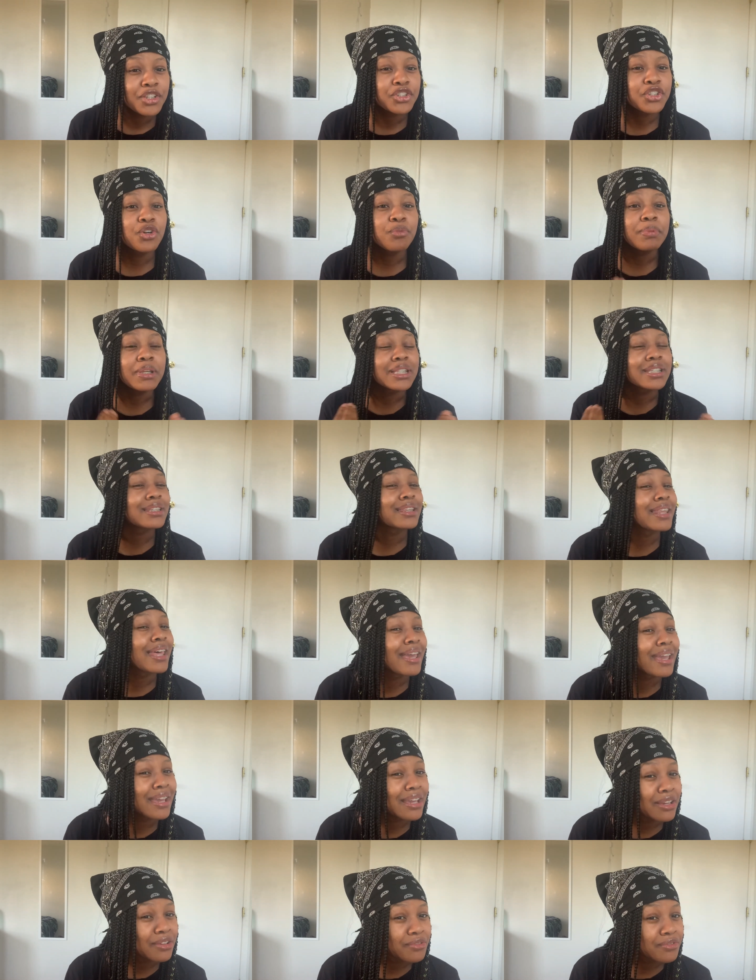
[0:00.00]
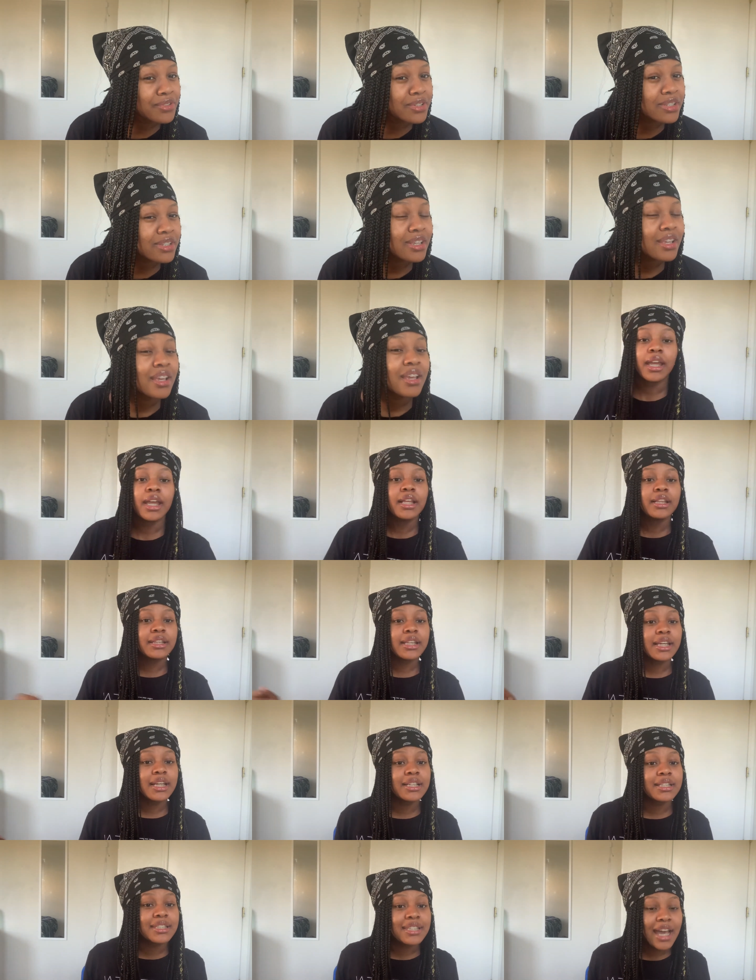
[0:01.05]
to be slaves.
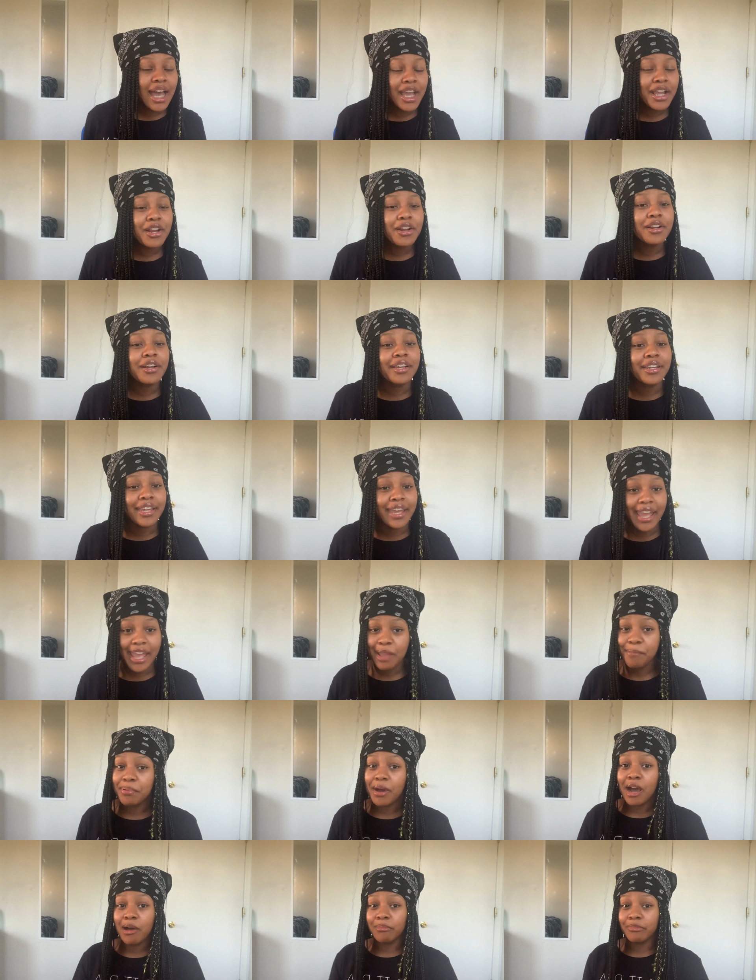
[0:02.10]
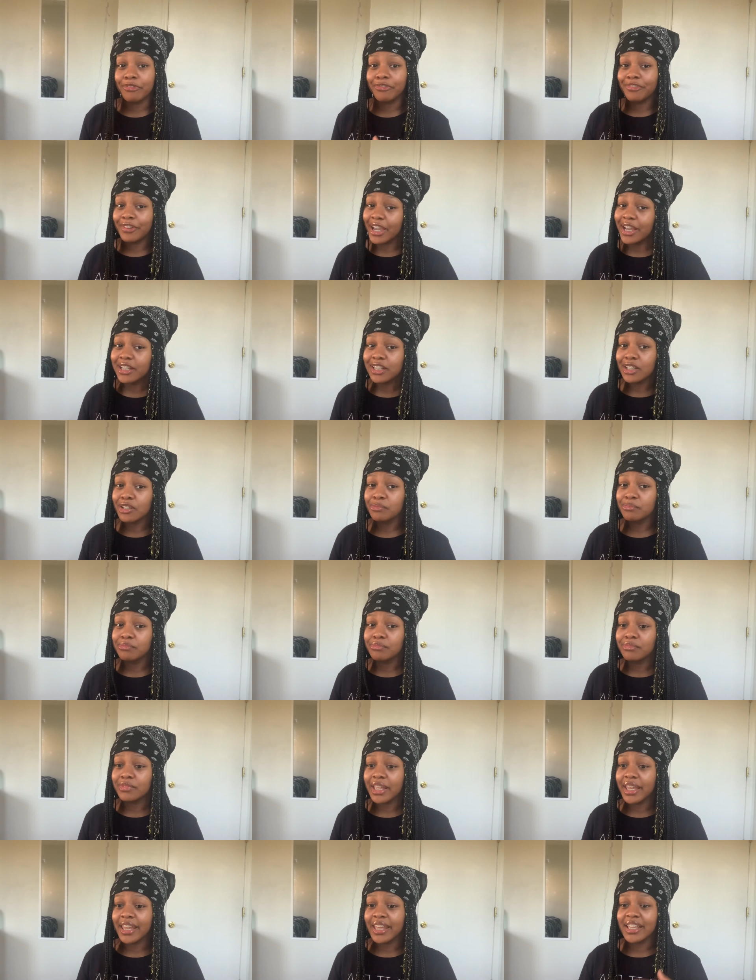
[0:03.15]
The entire K-pop fandom
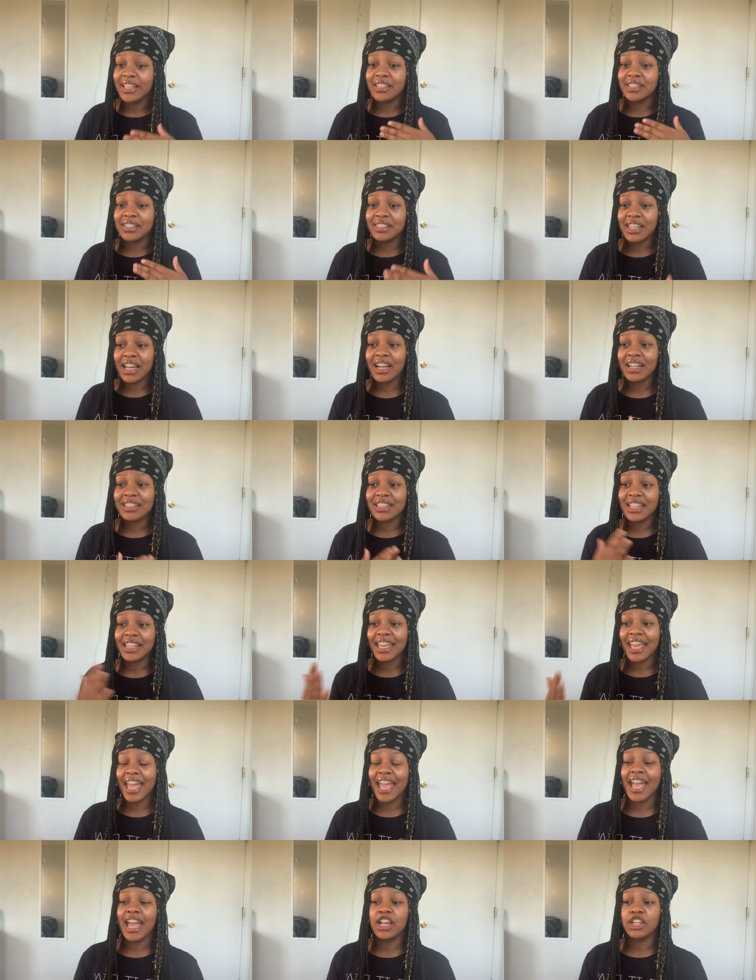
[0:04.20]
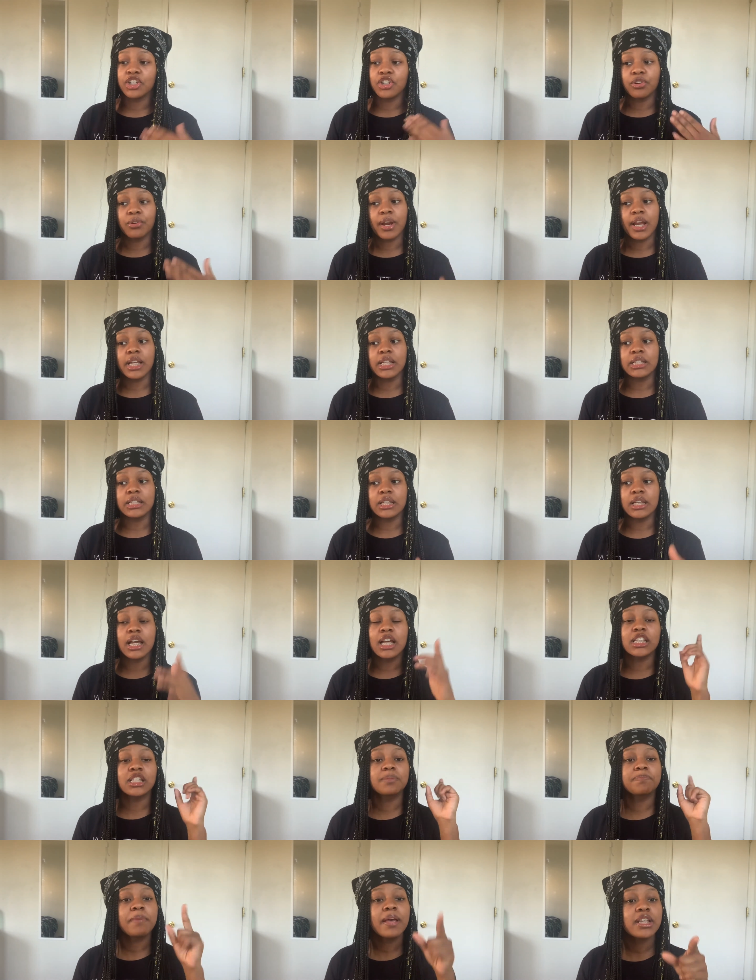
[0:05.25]
is toxic and crazy,
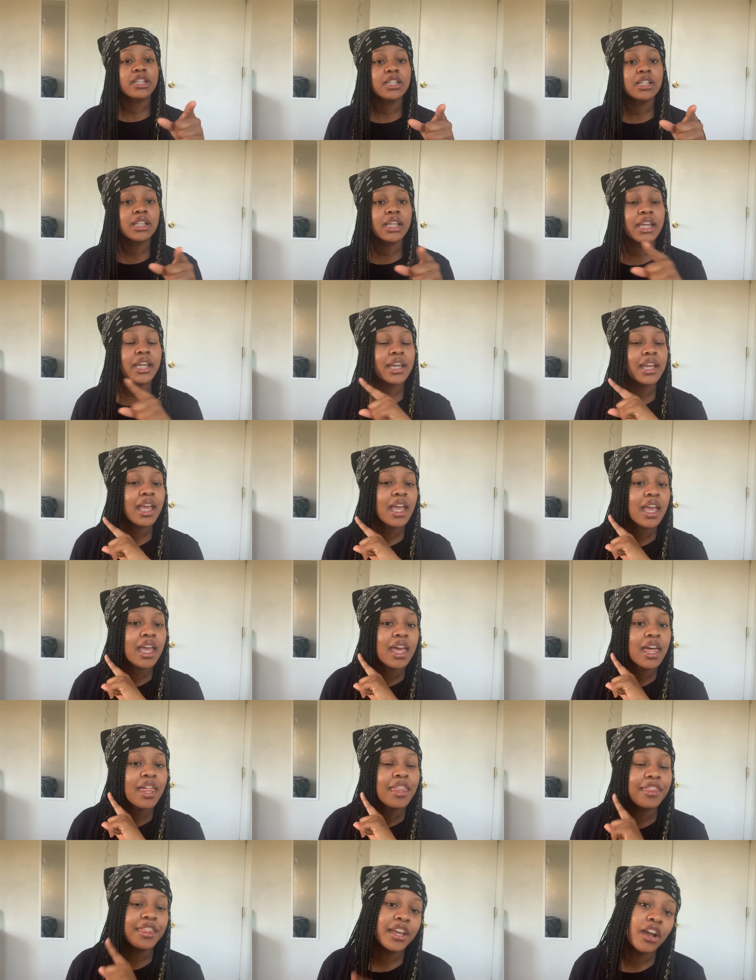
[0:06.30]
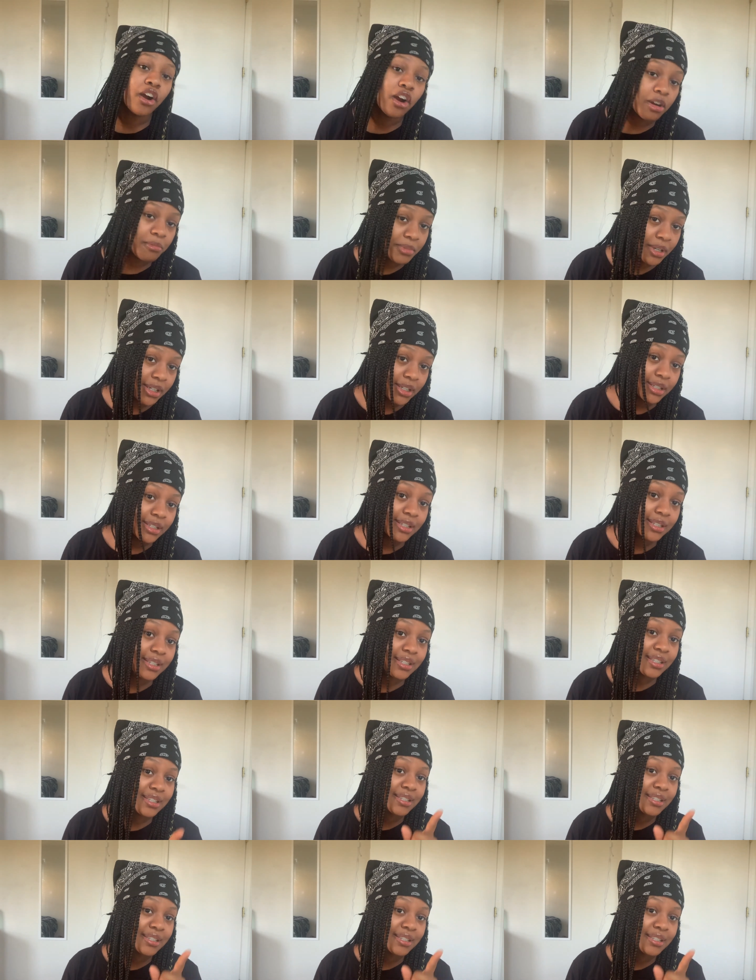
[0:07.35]
especially the armies.